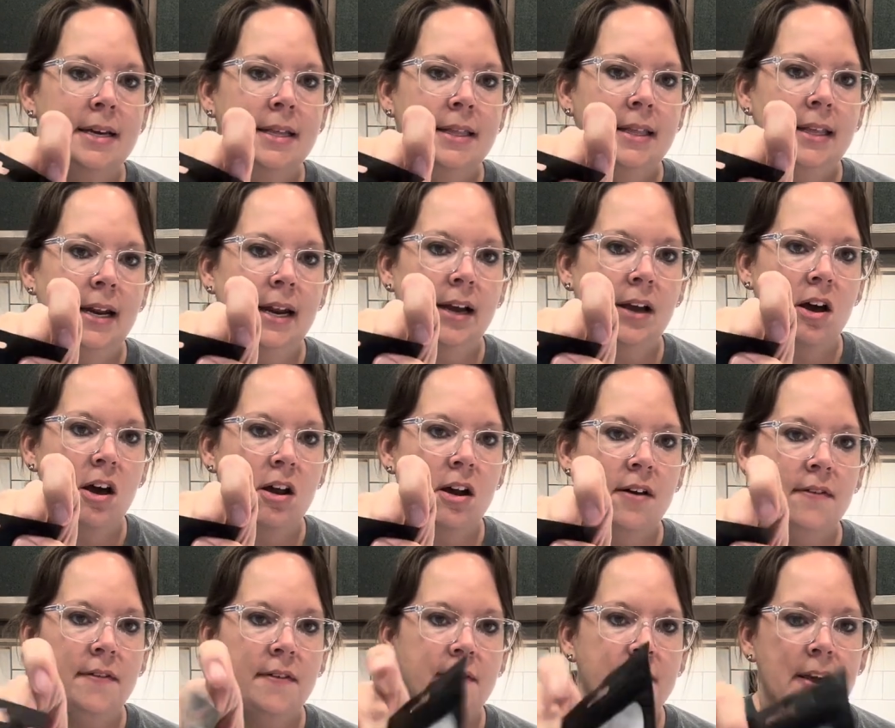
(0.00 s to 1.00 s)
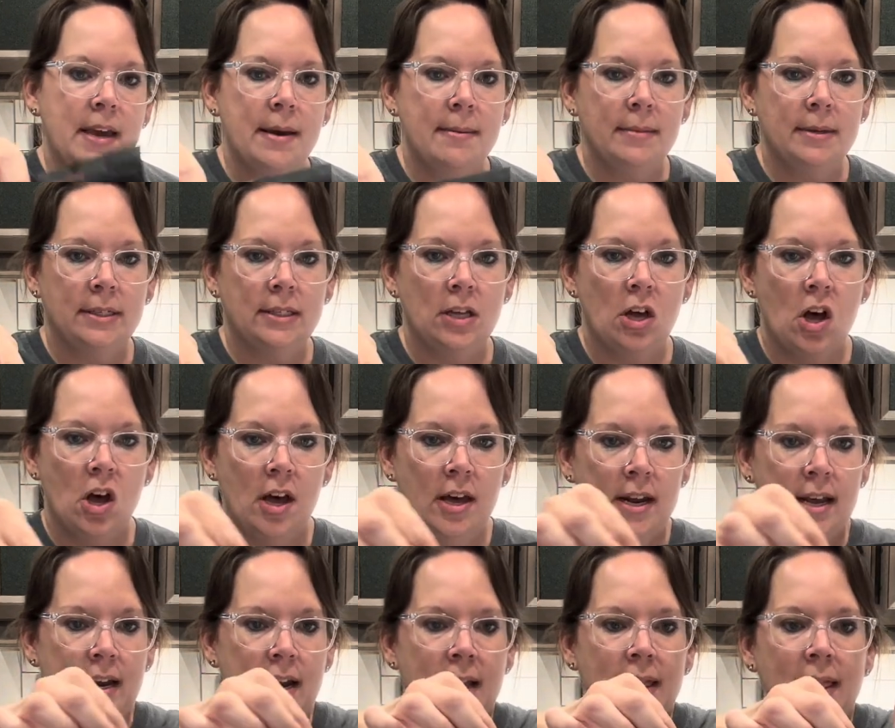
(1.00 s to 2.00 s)
that I got off of Amazon,
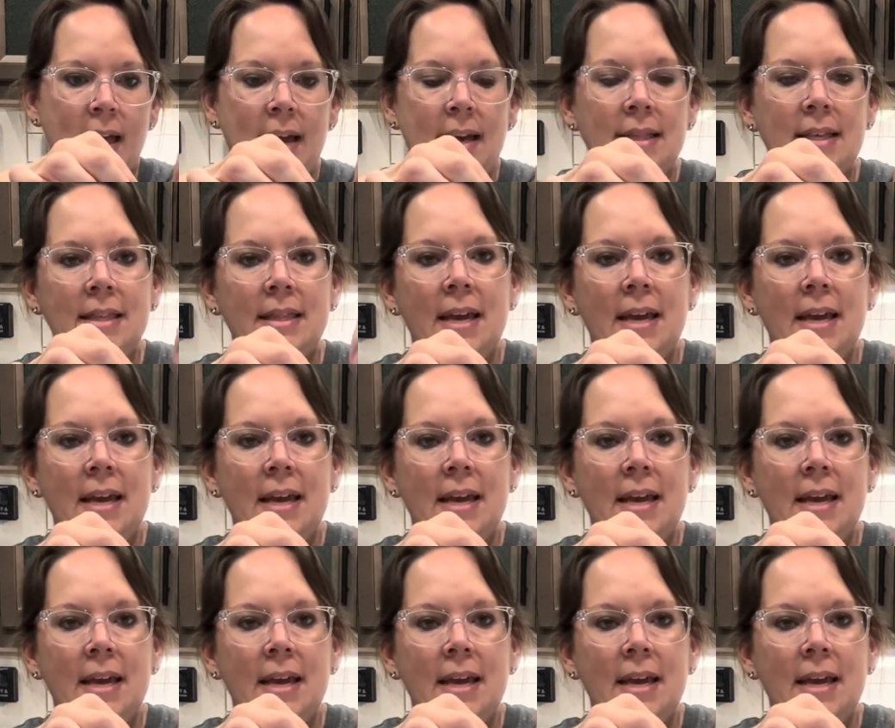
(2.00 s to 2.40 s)
and I like that